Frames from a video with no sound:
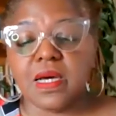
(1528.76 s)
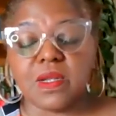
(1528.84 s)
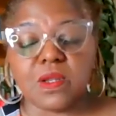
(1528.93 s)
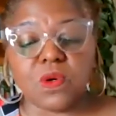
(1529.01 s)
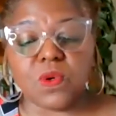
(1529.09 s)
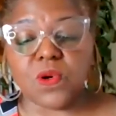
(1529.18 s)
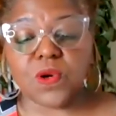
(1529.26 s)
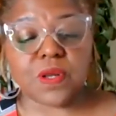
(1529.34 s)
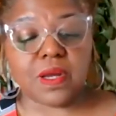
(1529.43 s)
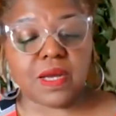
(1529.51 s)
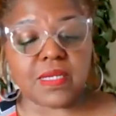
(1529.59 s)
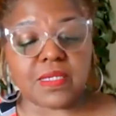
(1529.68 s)

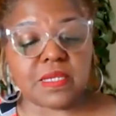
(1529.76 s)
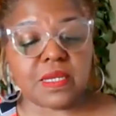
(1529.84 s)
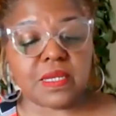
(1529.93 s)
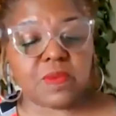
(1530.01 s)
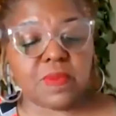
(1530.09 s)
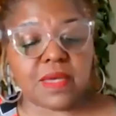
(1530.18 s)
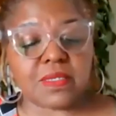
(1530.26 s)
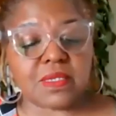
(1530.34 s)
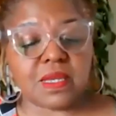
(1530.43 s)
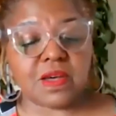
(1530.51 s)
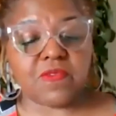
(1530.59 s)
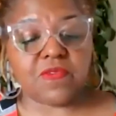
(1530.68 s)
Lord, I said to
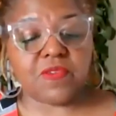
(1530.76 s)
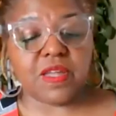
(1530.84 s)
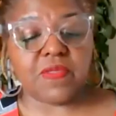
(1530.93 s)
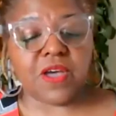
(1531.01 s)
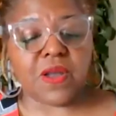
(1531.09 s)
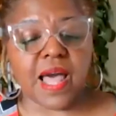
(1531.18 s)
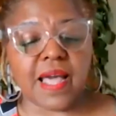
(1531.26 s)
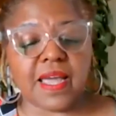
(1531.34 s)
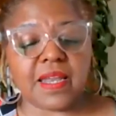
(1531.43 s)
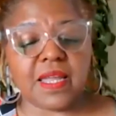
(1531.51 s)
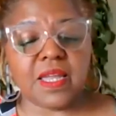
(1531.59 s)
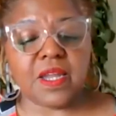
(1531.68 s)
myself, and thought I
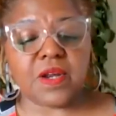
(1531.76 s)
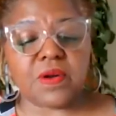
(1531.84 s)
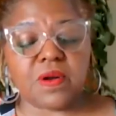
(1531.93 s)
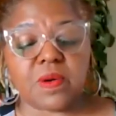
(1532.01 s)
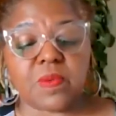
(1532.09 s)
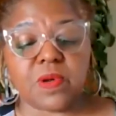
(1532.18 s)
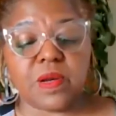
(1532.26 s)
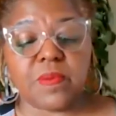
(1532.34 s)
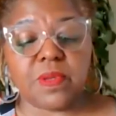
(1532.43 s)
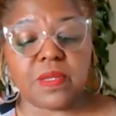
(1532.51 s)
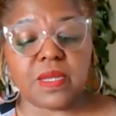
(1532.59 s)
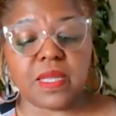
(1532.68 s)
could hear a
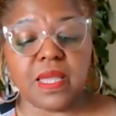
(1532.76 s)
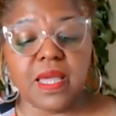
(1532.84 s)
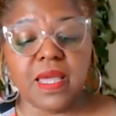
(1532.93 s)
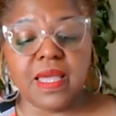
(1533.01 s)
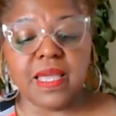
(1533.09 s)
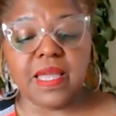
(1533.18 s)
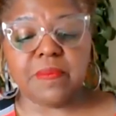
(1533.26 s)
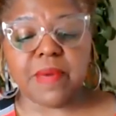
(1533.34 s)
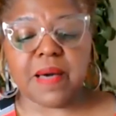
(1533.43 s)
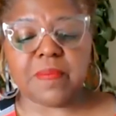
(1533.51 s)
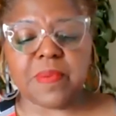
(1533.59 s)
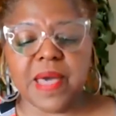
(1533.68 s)
rumbling in
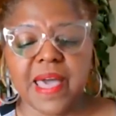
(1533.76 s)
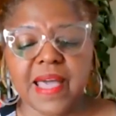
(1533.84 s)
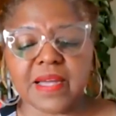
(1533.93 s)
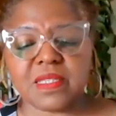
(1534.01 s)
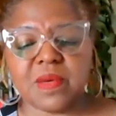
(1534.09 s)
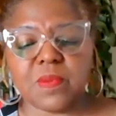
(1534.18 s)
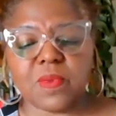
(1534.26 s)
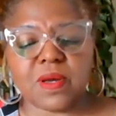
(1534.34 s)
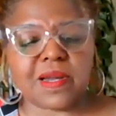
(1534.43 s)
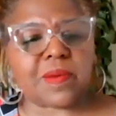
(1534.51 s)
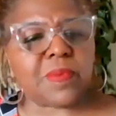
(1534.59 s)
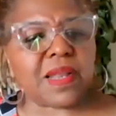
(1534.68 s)
my back
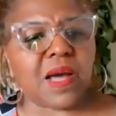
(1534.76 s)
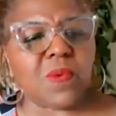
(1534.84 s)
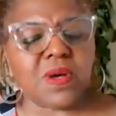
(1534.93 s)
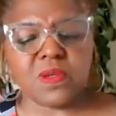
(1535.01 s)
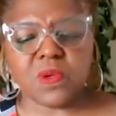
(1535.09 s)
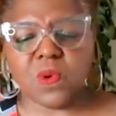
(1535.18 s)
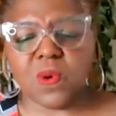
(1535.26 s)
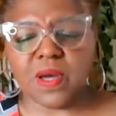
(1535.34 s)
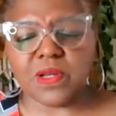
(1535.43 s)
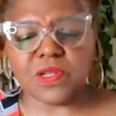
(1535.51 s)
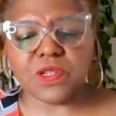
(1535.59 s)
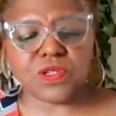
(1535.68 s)
somewhere, but I wasn't
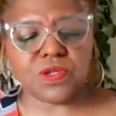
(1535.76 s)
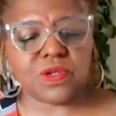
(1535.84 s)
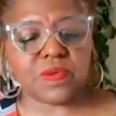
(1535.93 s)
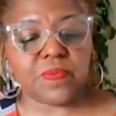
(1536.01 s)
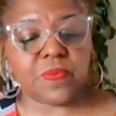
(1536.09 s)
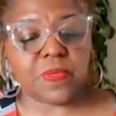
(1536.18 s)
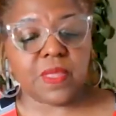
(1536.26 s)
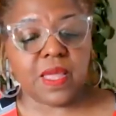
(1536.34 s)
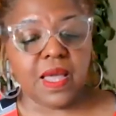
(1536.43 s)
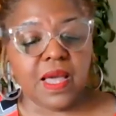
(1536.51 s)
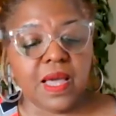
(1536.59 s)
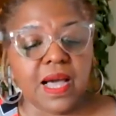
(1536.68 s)
quite sure.
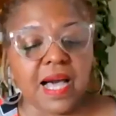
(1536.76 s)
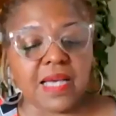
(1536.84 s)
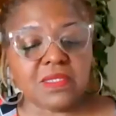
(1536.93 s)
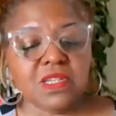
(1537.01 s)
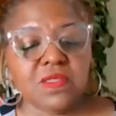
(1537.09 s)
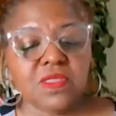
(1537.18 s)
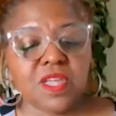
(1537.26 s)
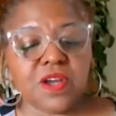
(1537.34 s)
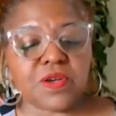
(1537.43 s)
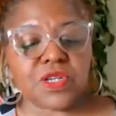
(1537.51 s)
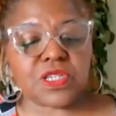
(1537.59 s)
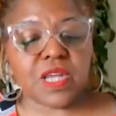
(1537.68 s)
I stood
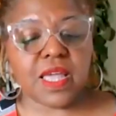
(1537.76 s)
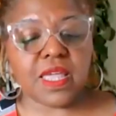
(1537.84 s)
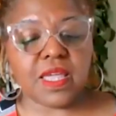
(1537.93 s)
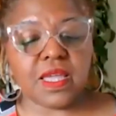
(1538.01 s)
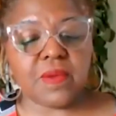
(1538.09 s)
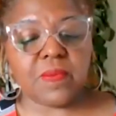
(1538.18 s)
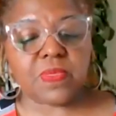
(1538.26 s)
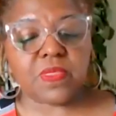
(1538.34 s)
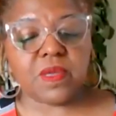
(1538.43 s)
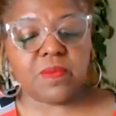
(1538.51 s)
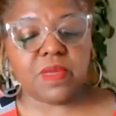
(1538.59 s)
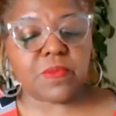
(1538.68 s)
there shaking
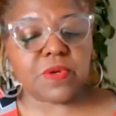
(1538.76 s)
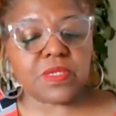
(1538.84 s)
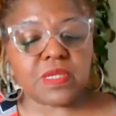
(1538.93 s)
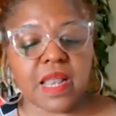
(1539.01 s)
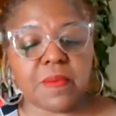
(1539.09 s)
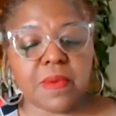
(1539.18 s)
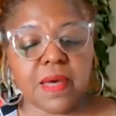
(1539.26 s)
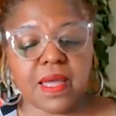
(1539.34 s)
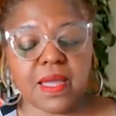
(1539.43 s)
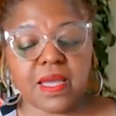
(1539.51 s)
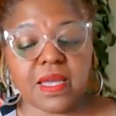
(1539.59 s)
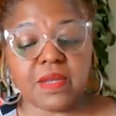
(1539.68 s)
the memories out of my
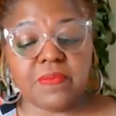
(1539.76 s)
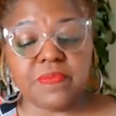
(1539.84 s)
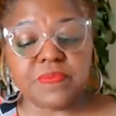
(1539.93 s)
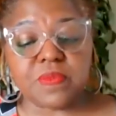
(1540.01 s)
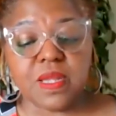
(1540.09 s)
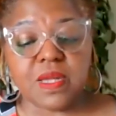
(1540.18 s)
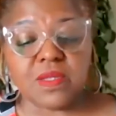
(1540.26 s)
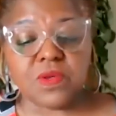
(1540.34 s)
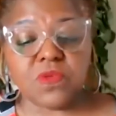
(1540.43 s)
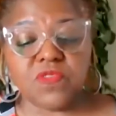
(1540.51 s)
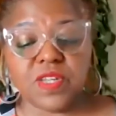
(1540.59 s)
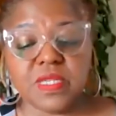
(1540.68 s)
head,
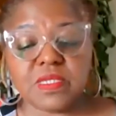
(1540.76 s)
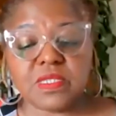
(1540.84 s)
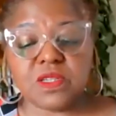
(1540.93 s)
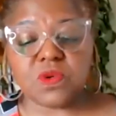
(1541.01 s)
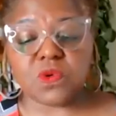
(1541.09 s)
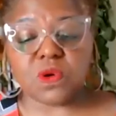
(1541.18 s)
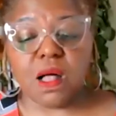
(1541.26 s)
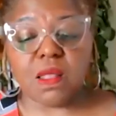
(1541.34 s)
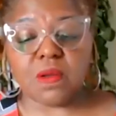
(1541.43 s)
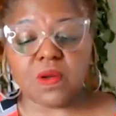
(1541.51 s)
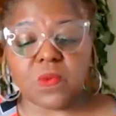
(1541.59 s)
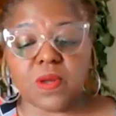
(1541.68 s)
little V still
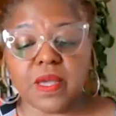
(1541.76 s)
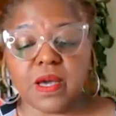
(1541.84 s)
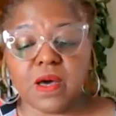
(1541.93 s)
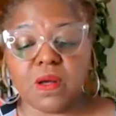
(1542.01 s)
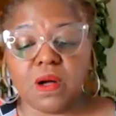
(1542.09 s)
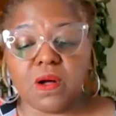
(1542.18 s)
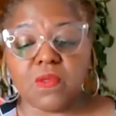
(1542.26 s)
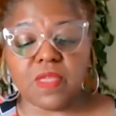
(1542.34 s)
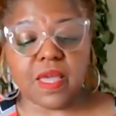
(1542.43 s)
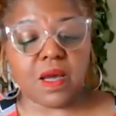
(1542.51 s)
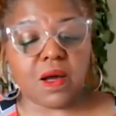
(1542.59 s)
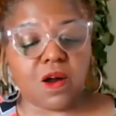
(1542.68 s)
crawling around on
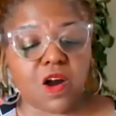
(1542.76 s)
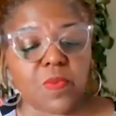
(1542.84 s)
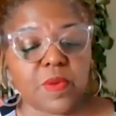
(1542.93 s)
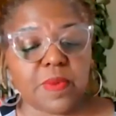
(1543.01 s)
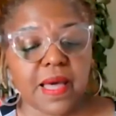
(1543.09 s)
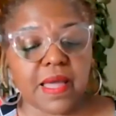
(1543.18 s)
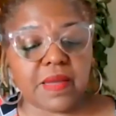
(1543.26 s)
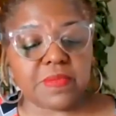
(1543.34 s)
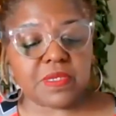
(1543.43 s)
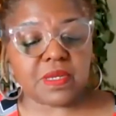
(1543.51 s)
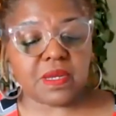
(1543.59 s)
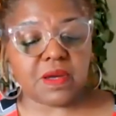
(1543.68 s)
that carpet by
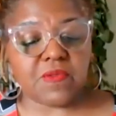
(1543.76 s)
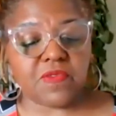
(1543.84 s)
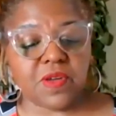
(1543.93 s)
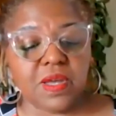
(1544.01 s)
himself.